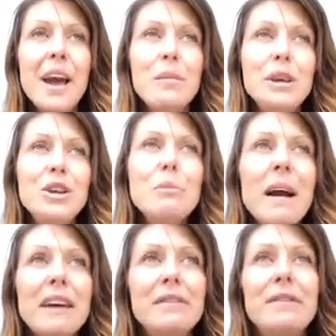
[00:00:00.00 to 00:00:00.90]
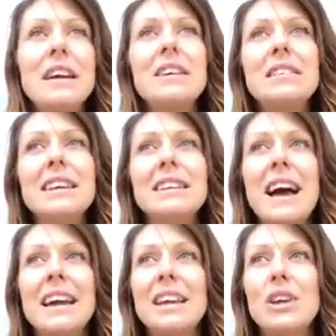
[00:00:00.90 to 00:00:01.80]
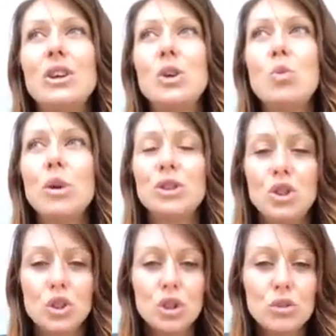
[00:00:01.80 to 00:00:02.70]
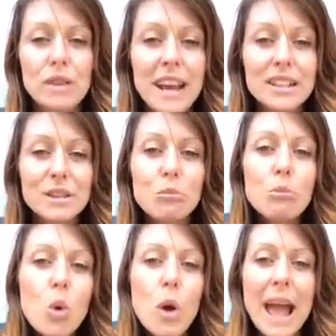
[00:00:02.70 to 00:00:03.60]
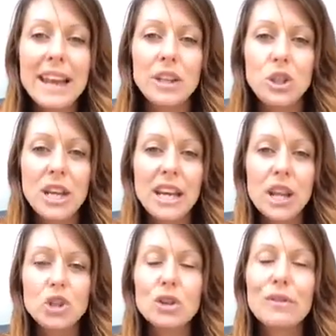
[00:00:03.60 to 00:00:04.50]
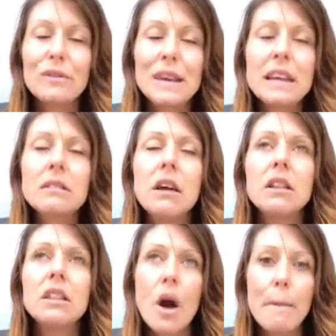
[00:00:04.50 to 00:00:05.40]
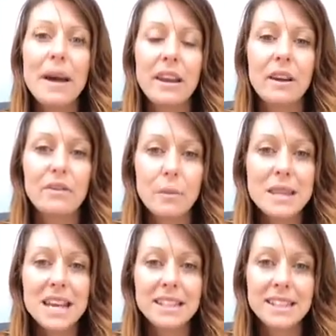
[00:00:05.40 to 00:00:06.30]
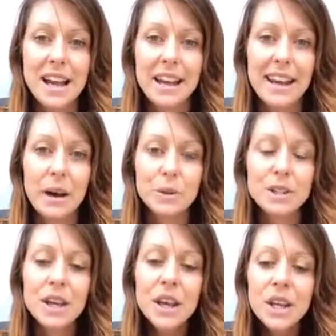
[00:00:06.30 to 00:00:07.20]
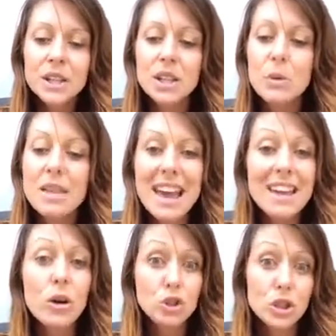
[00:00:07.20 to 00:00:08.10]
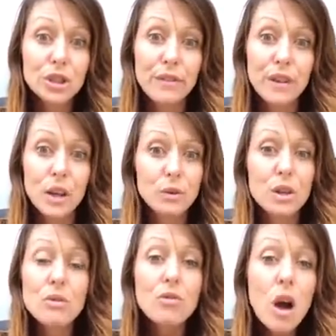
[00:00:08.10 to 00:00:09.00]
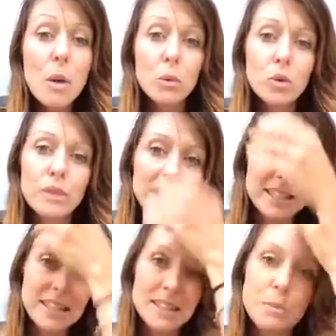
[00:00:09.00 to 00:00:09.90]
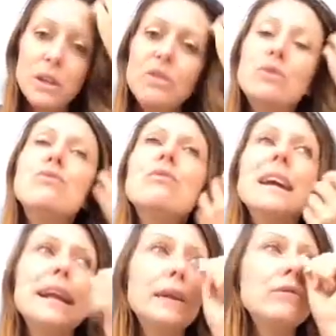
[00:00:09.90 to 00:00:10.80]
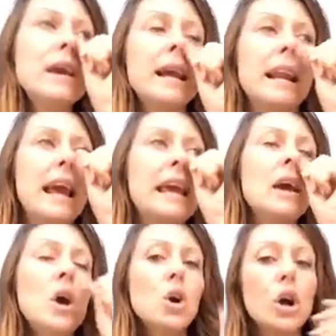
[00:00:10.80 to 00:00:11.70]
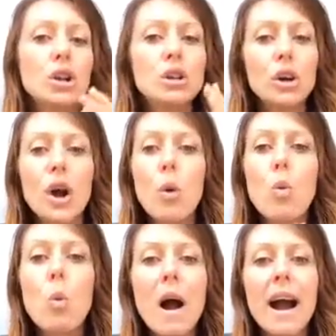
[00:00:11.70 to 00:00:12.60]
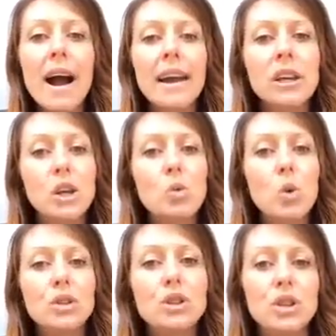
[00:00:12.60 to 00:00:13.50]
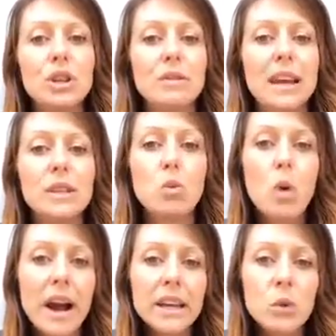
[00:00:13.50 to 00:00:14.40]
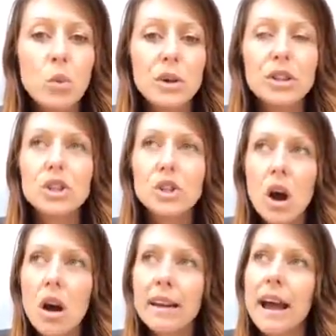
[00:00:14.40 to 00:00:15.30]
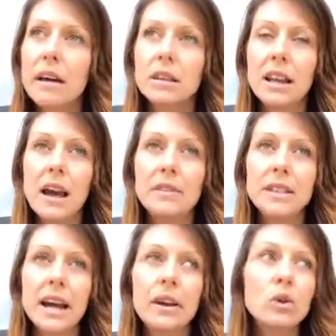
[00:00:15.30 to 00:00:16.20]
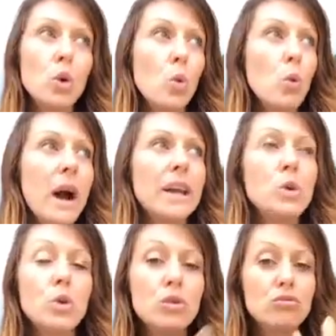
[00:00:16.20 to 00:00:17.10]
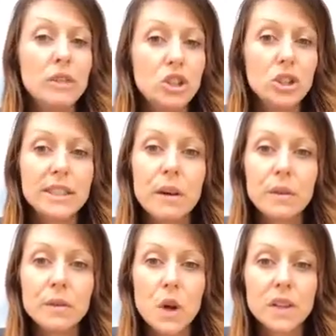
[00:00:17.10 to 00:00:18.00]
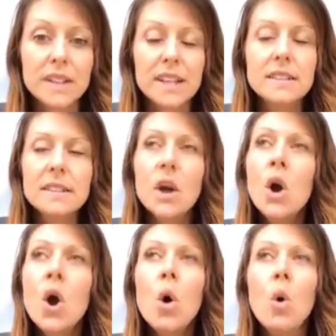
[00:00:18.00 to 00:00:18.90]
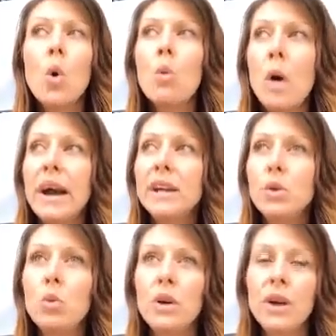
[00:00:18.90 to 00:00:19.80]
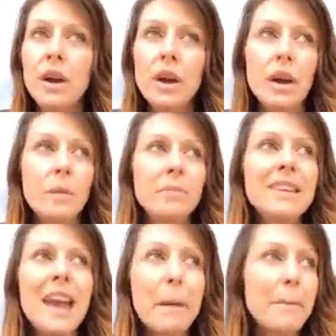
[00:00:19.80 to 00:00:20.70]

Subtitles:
You might feel like you want to just create some more energy and just feel a lot better from the inside out. So they are just a few. So there are more reasons, but you've really got to look at why you want to do this, why you want to start on a healthy lifestyle, or why you want to rid yourself of toxins, or why you want to get